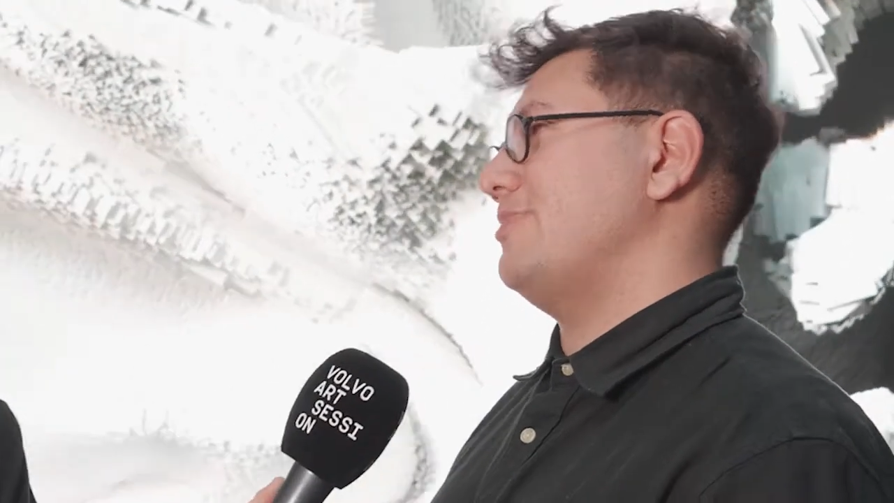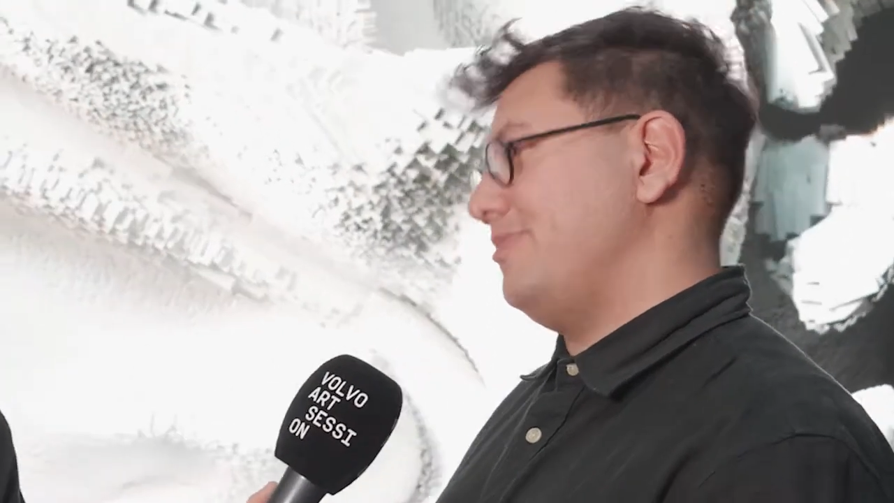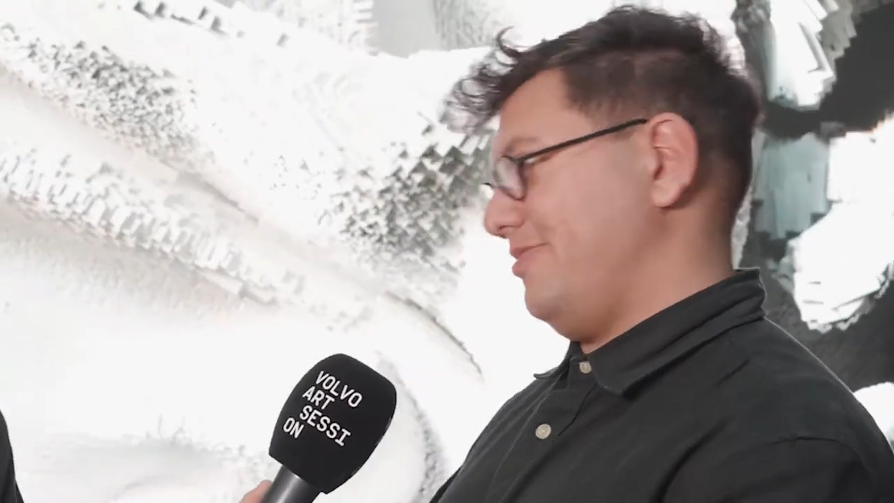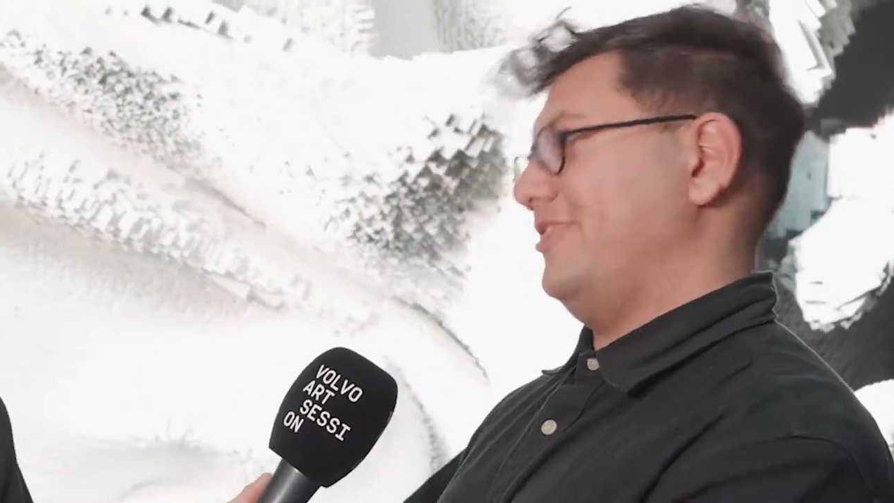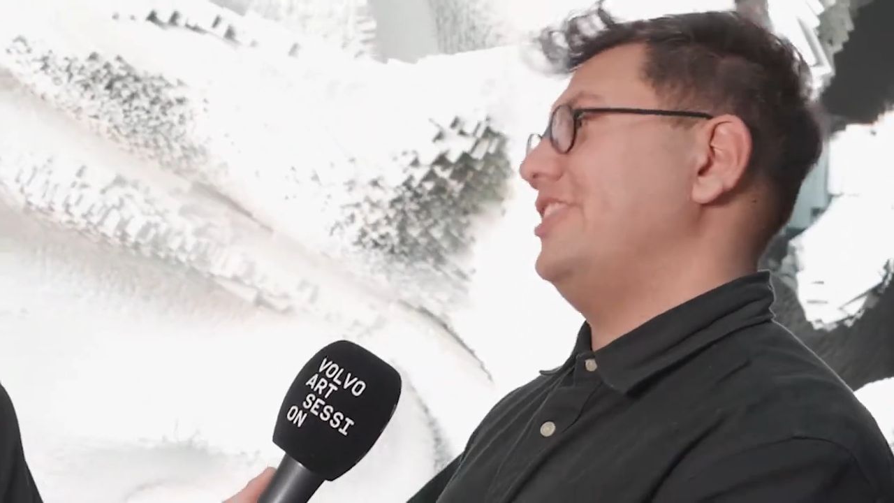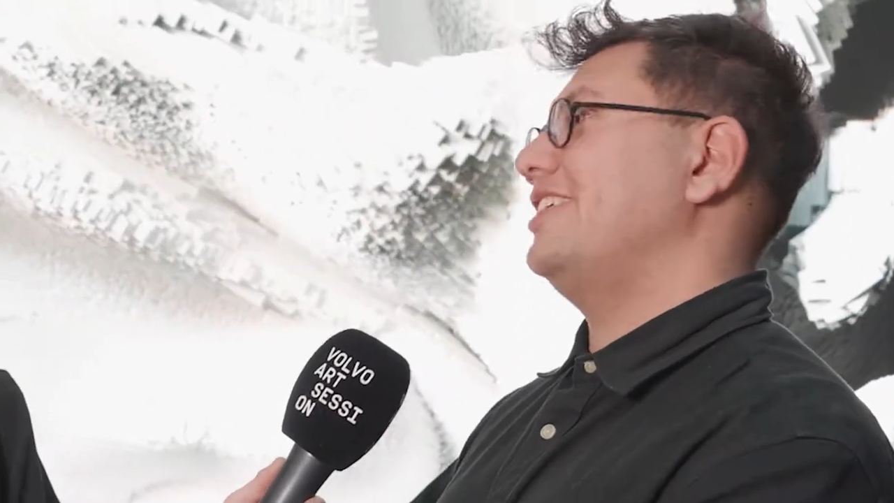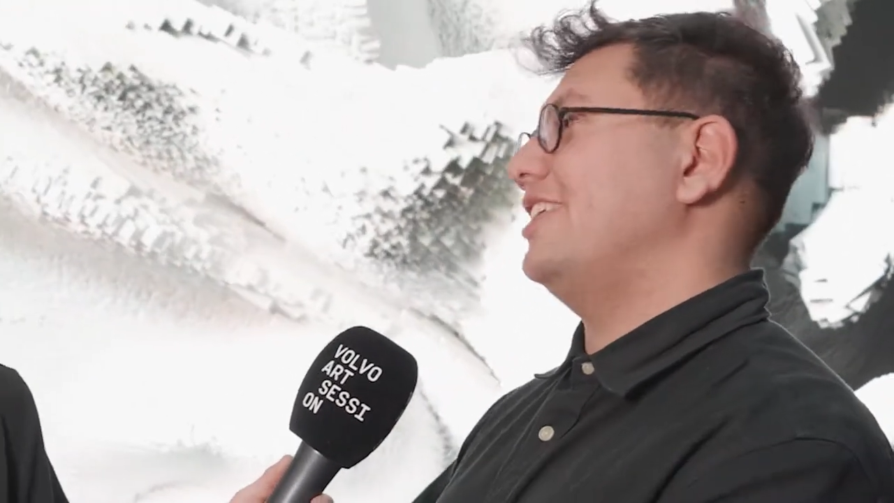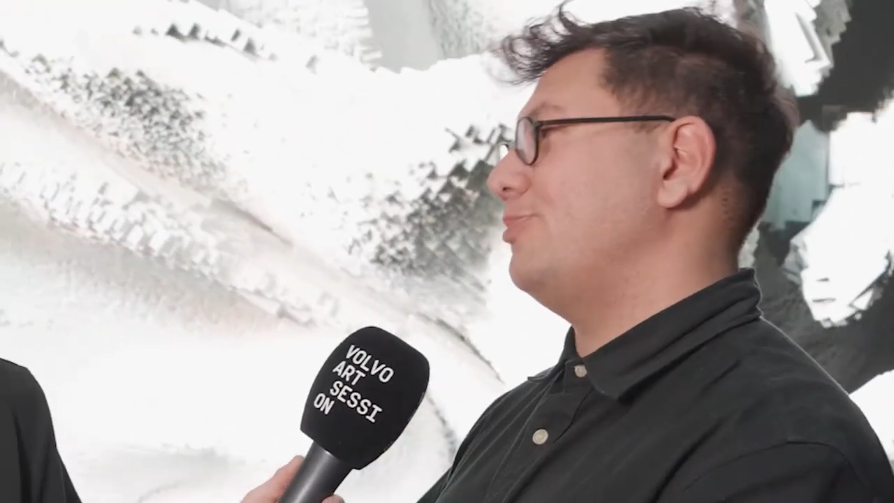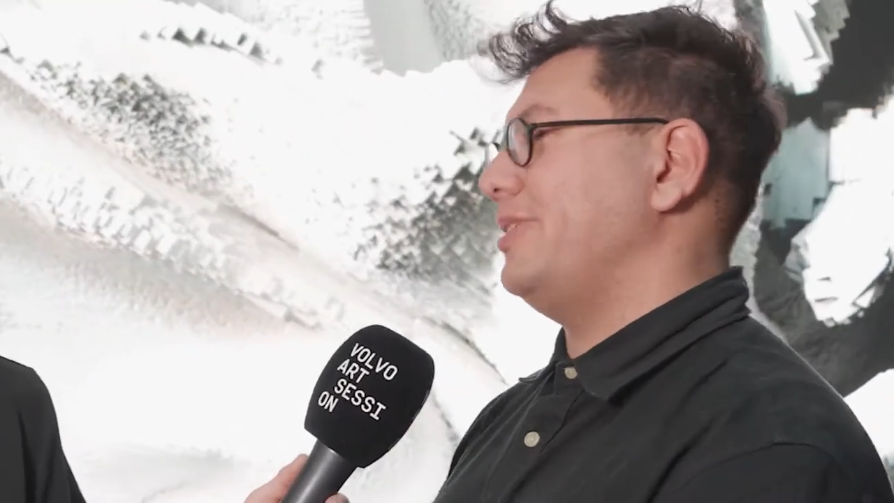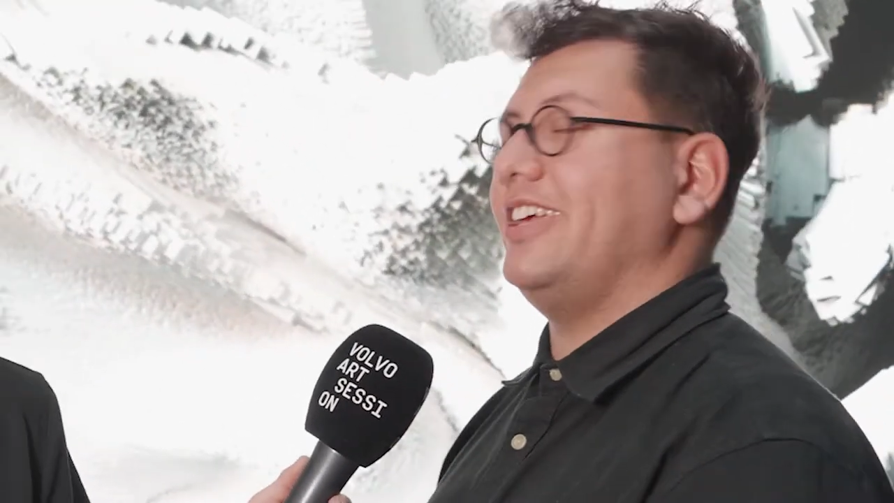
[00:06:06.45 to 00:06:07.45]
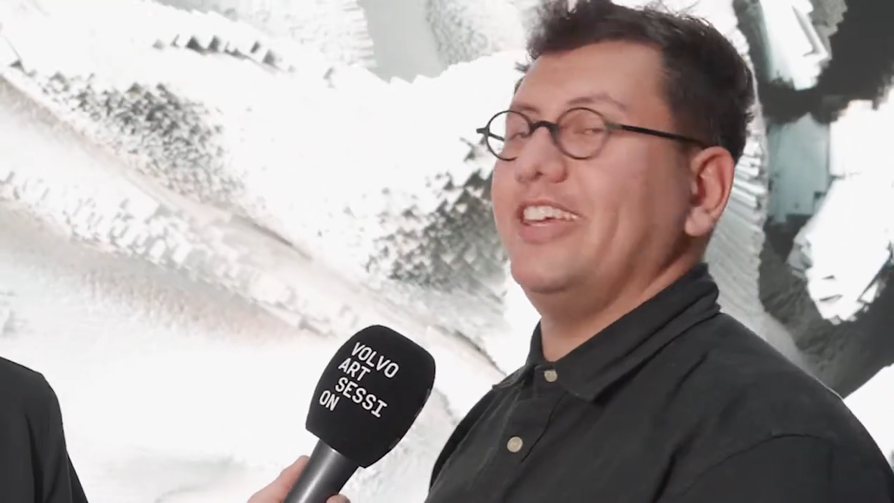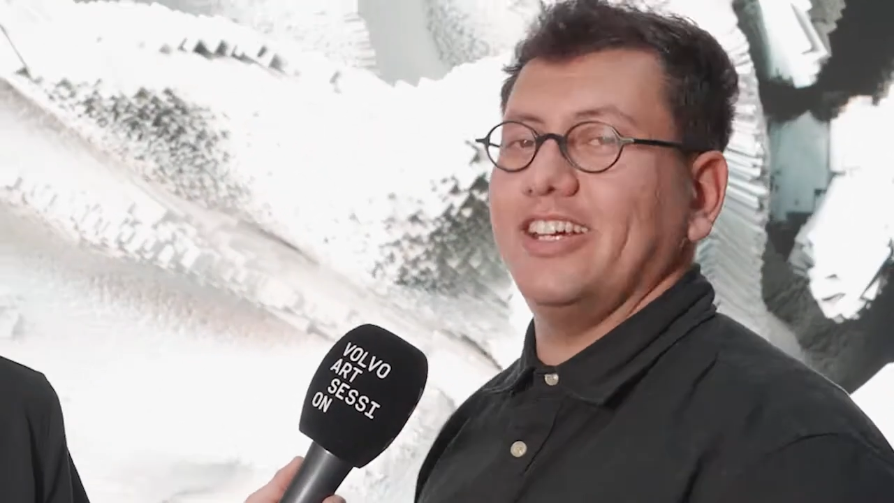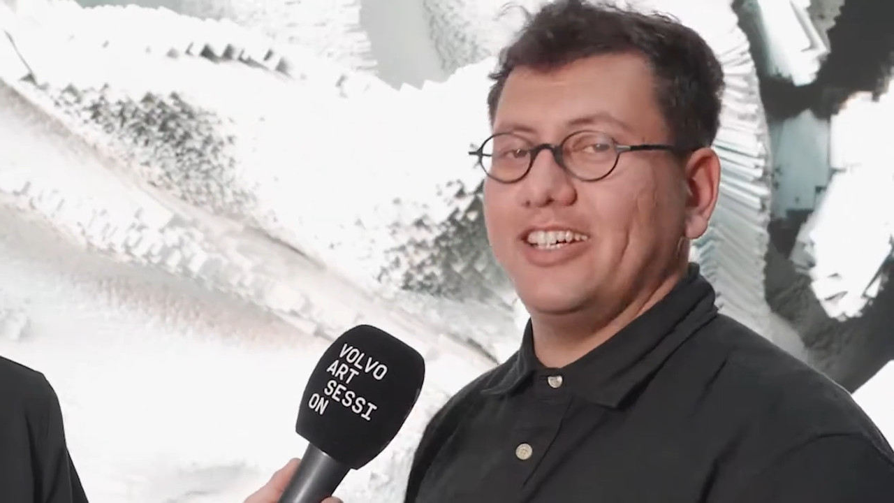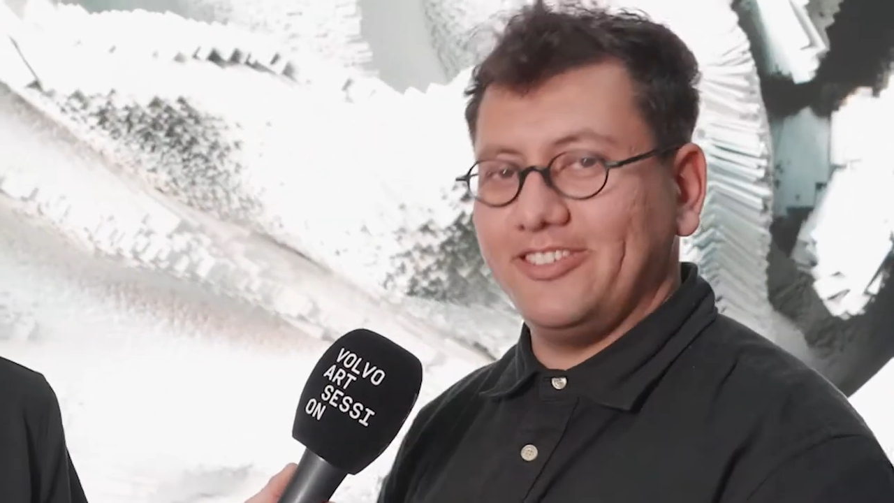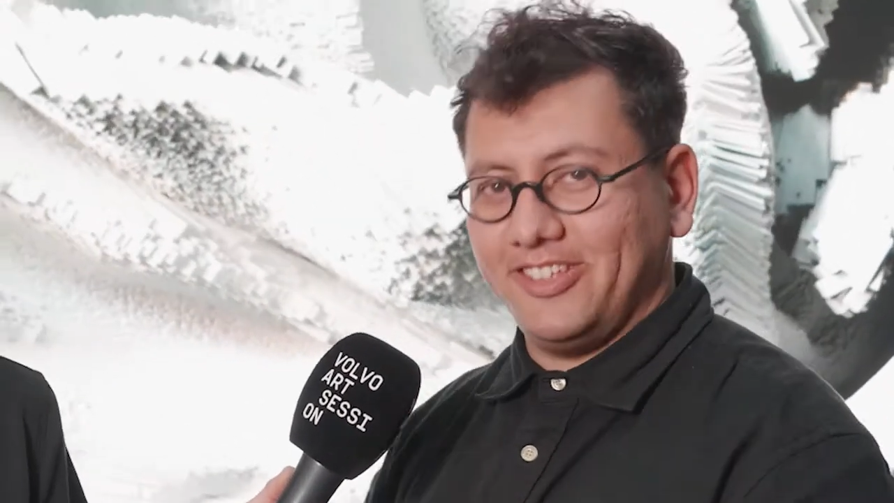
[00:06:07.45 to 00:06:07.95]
I mean, really great to be here